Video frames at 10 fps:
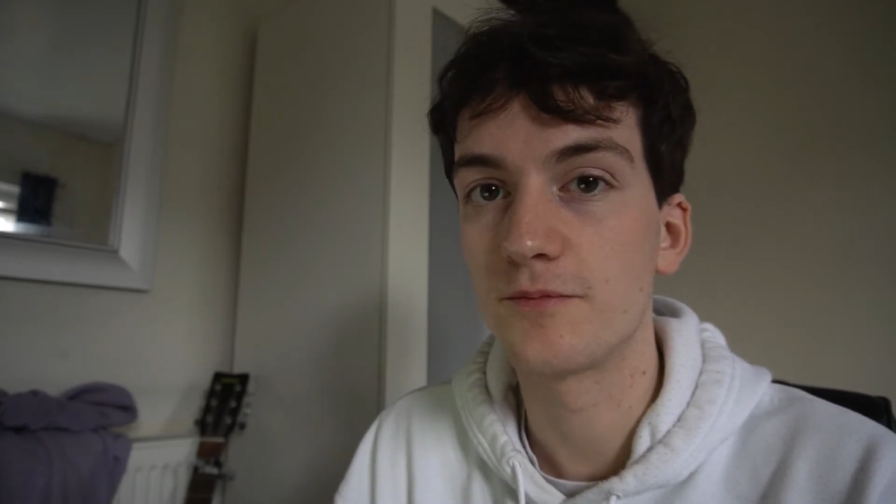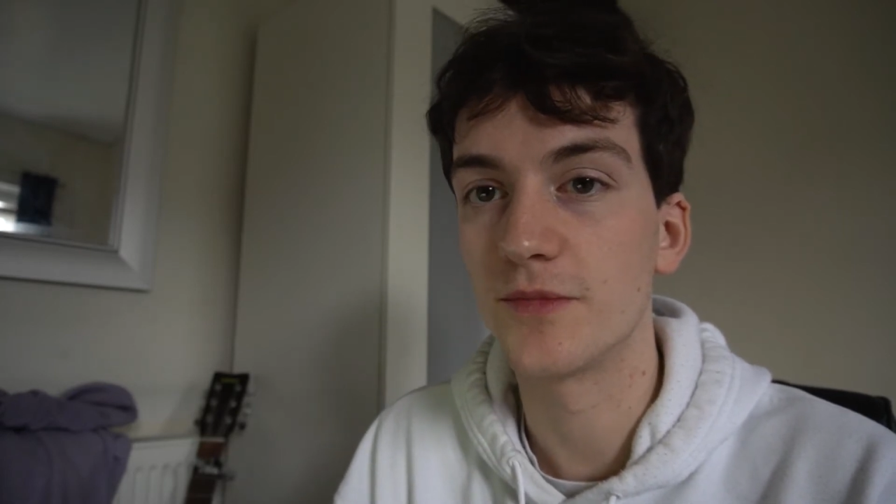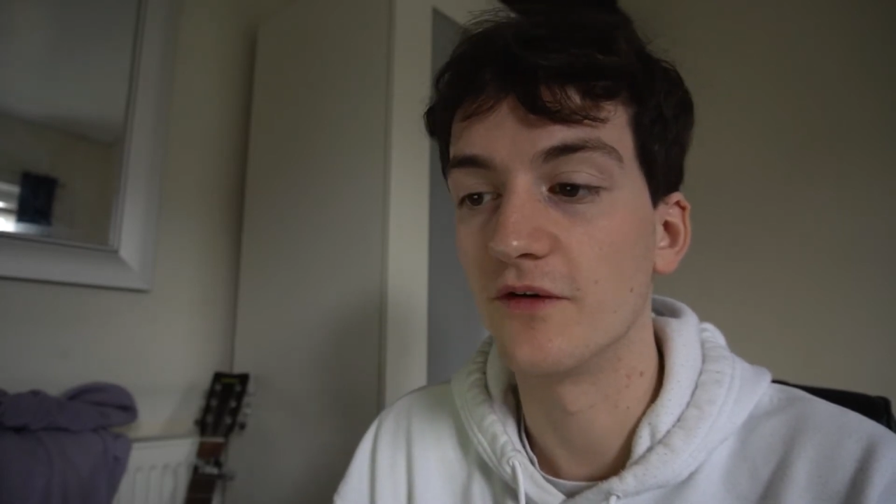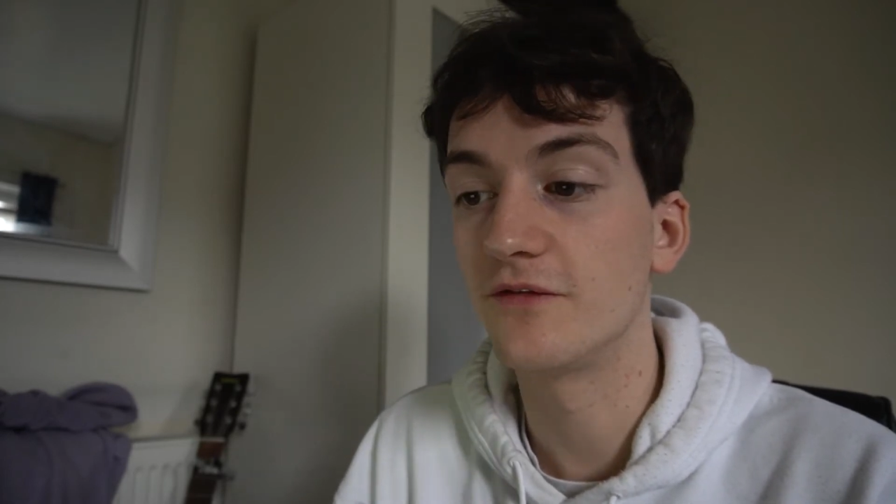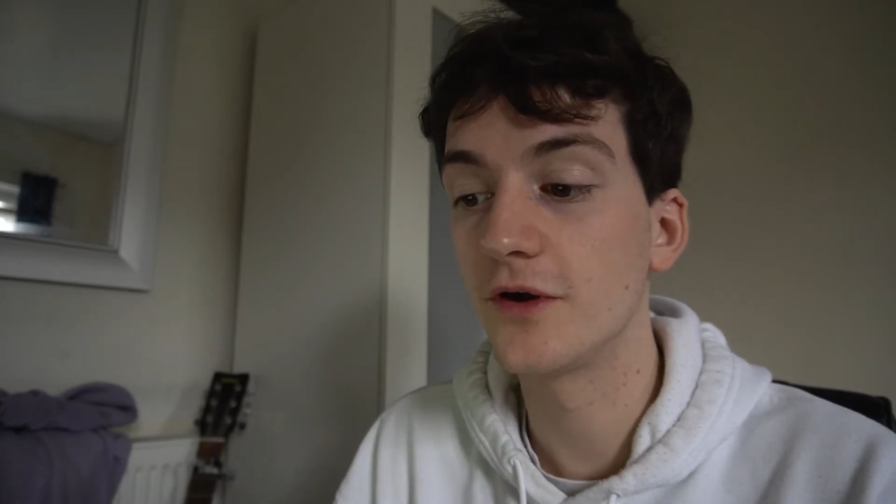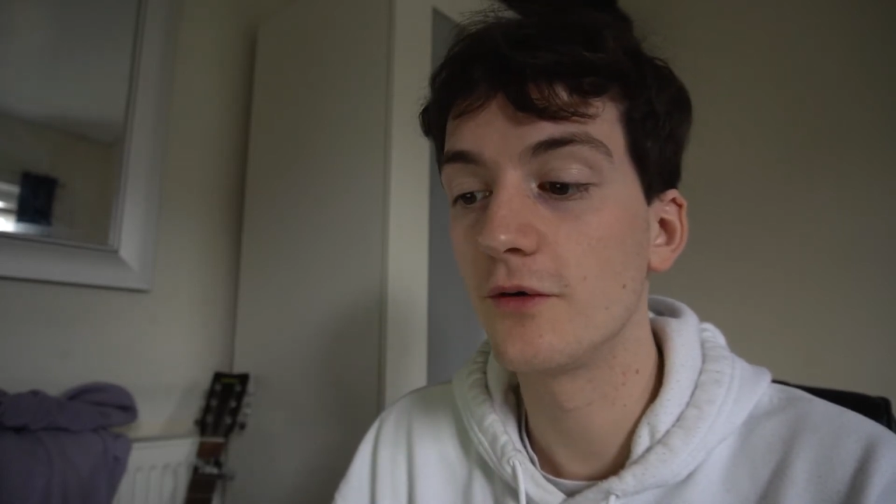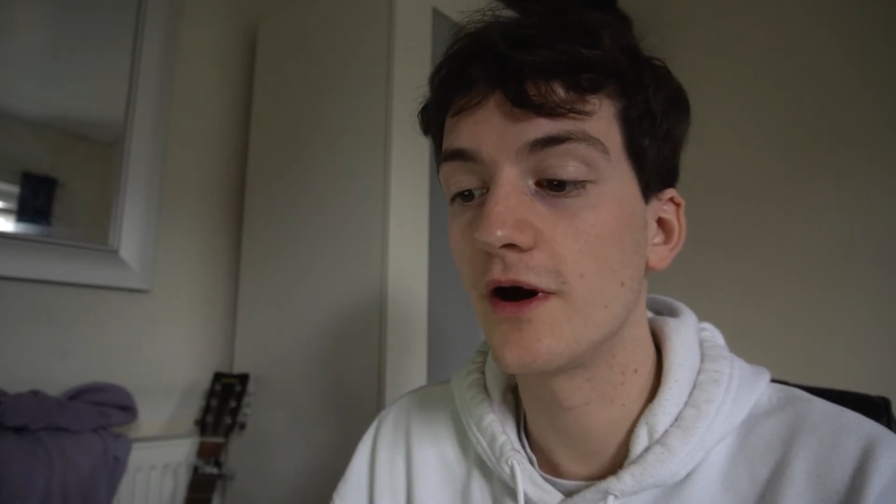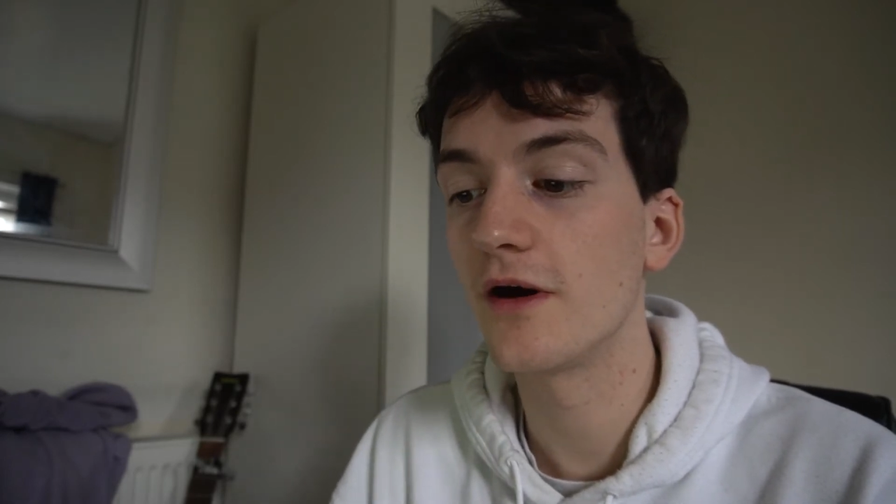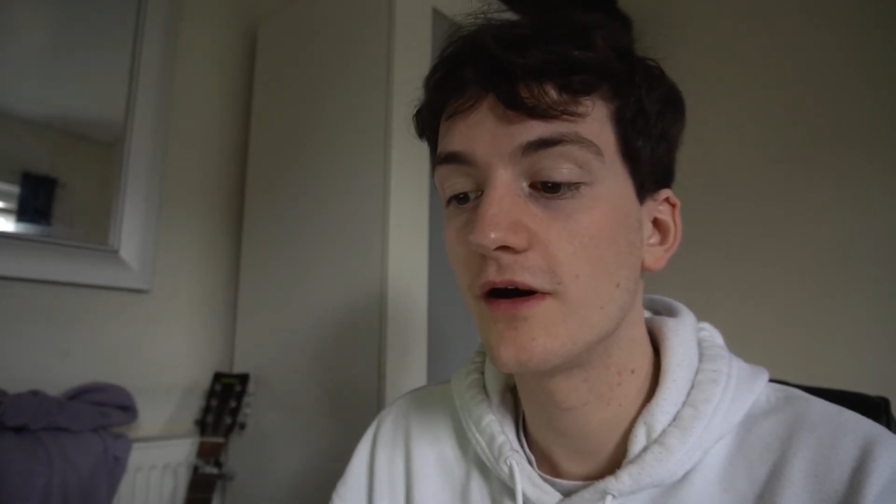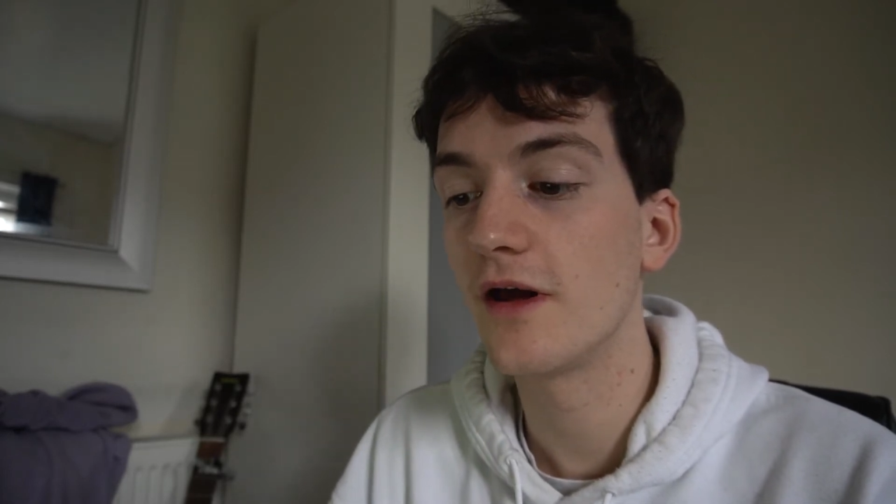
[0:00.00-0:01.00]
the
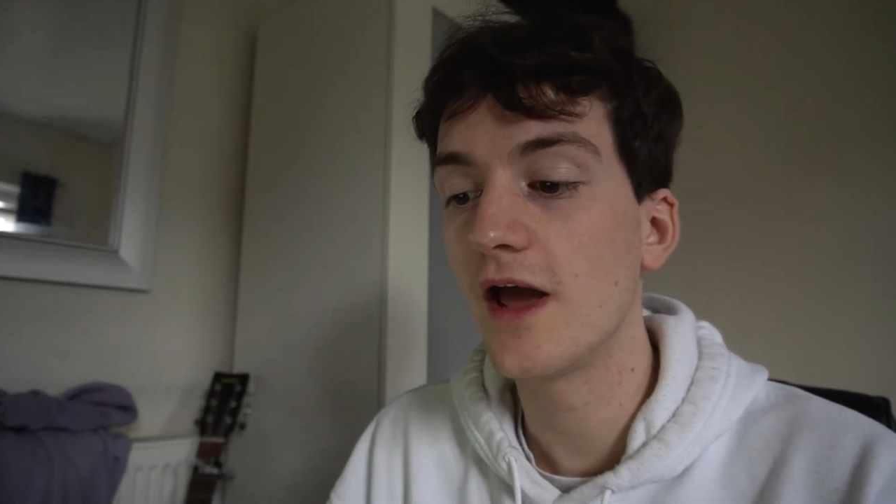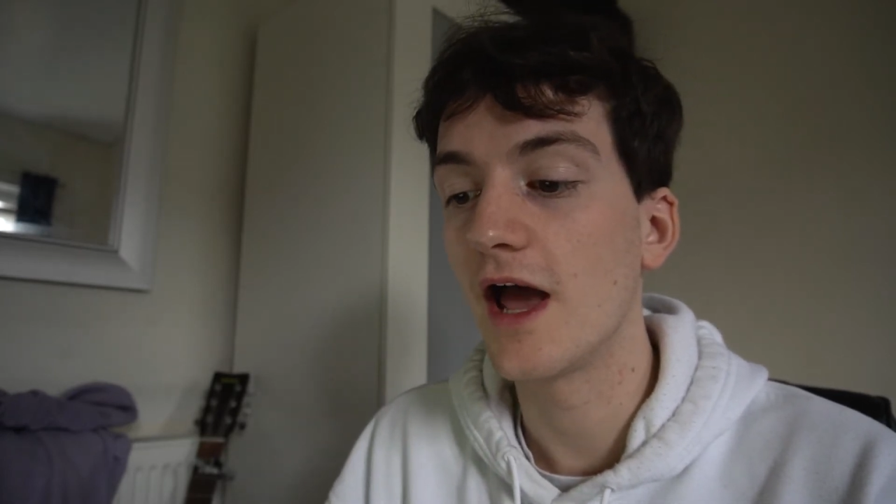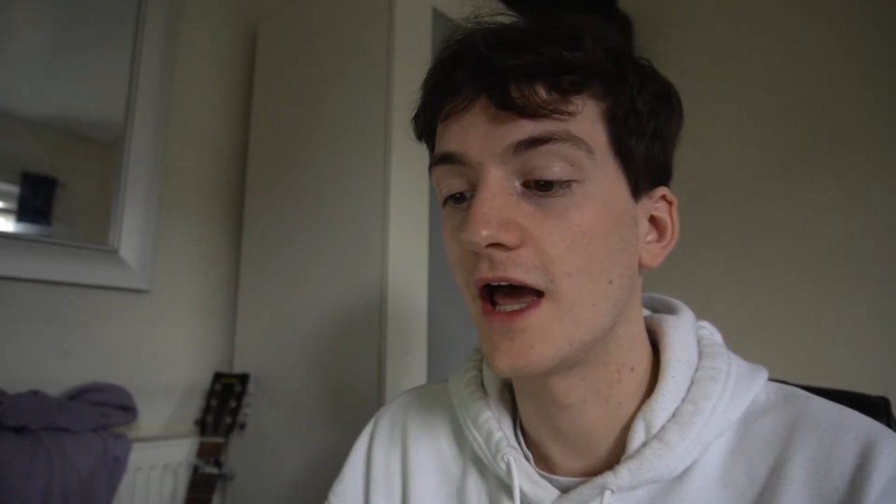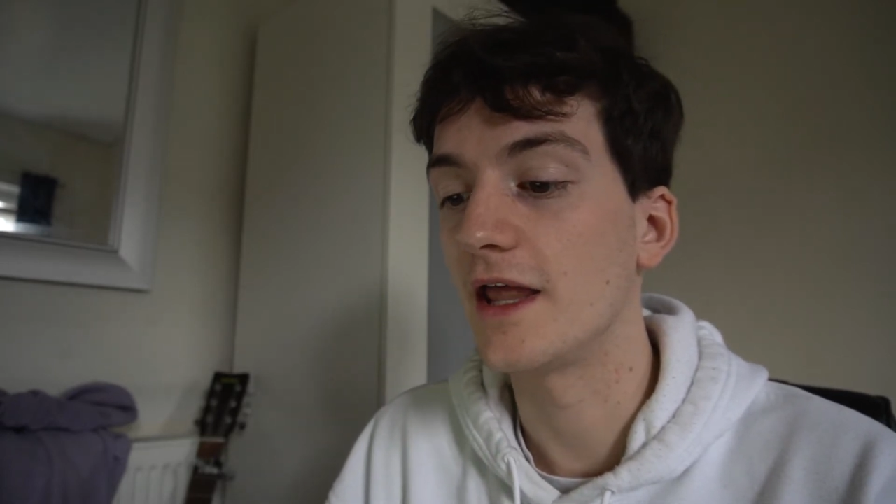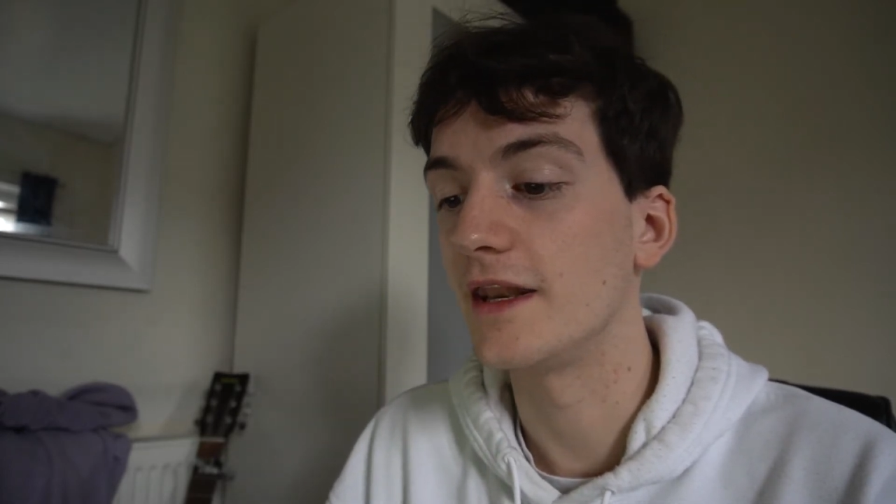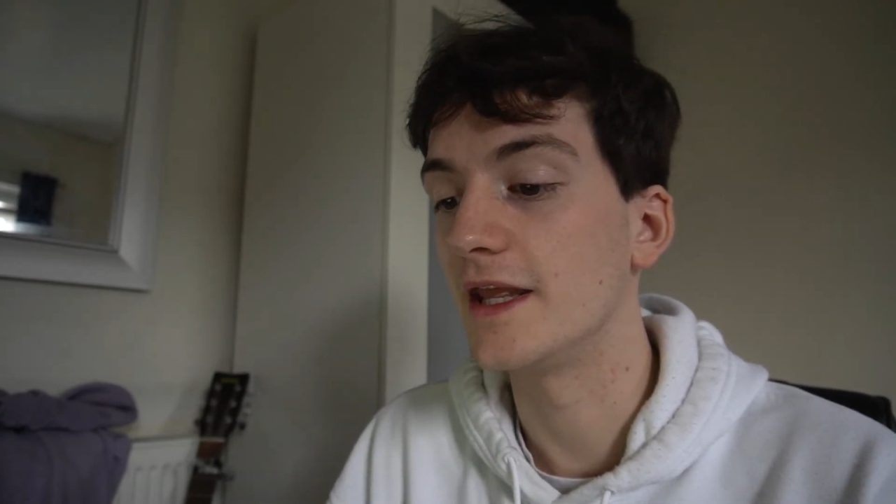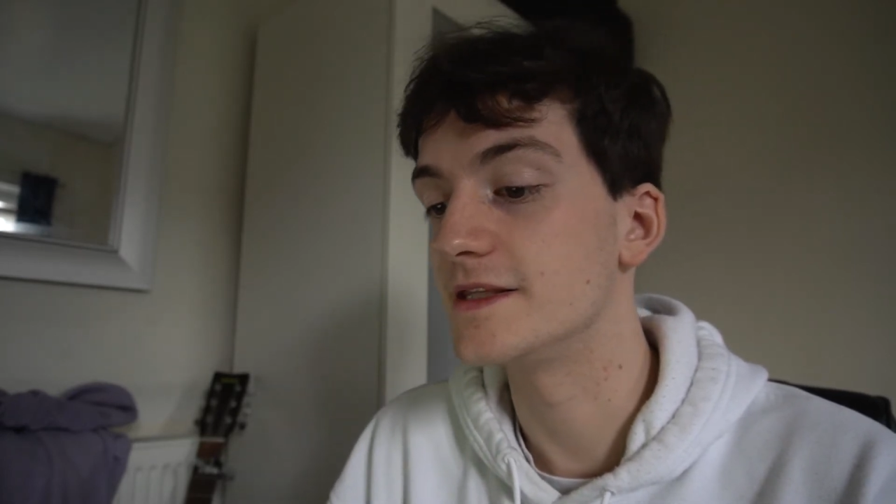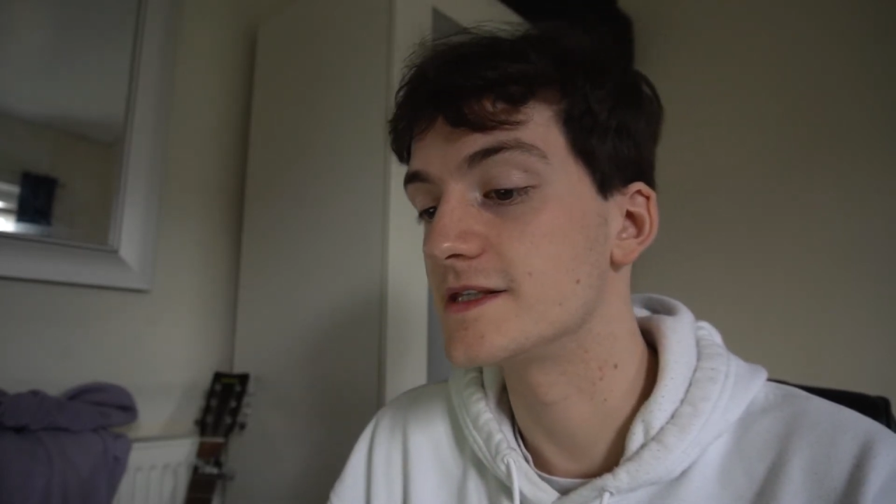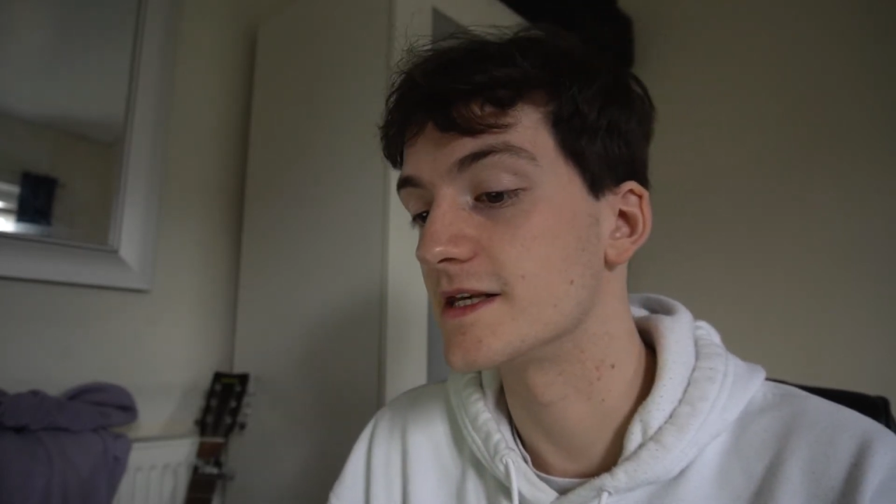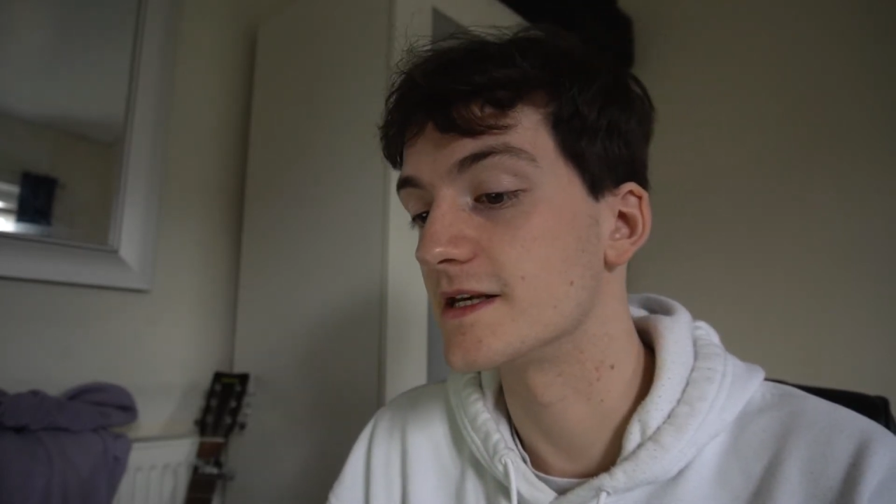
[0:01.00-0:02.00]
viewer and
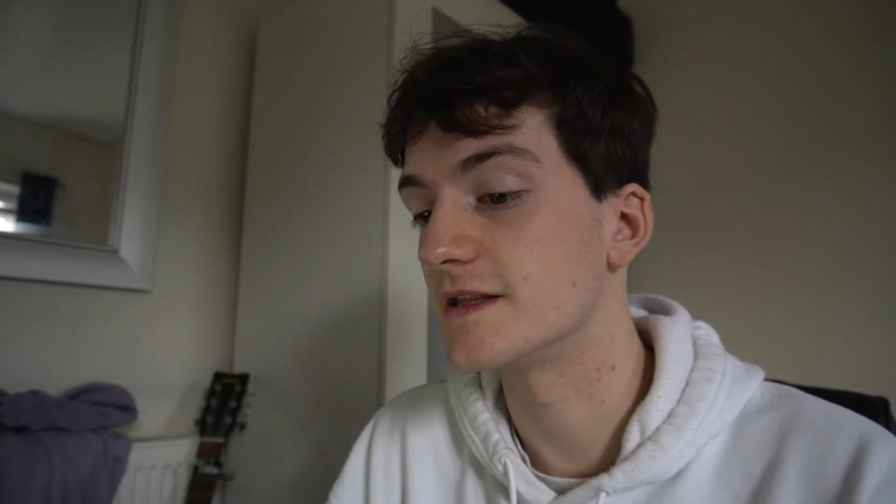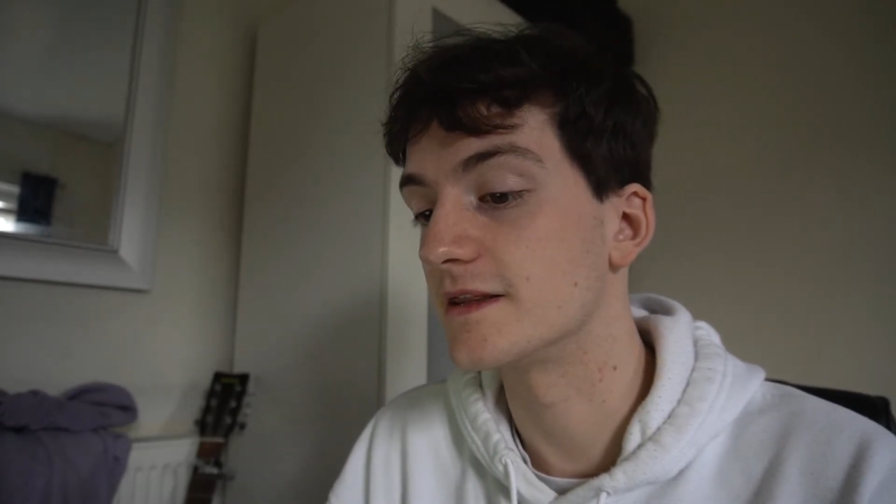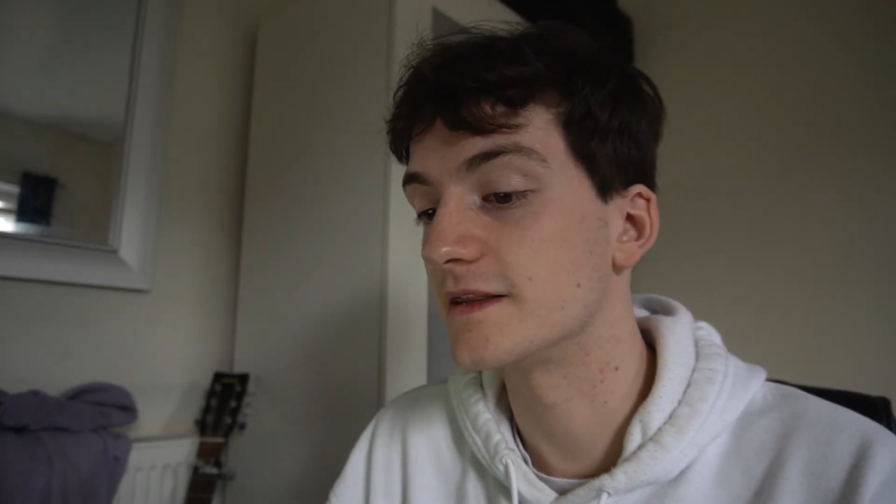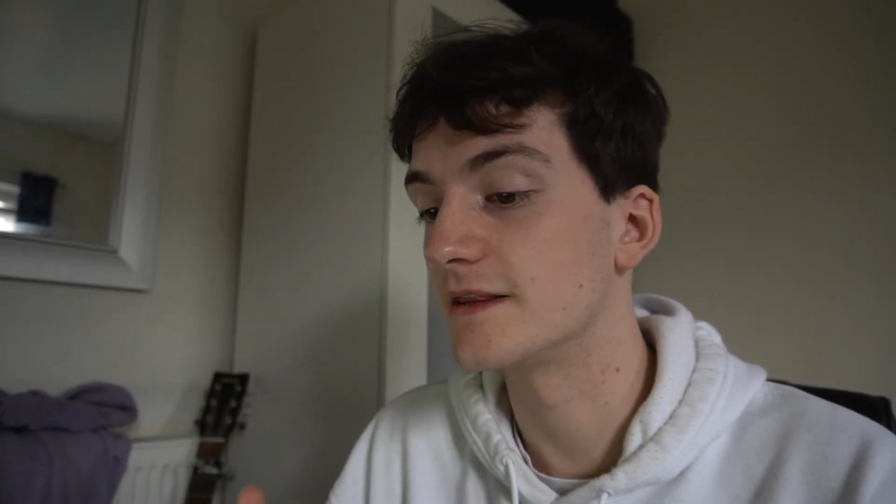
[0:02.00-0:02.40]
into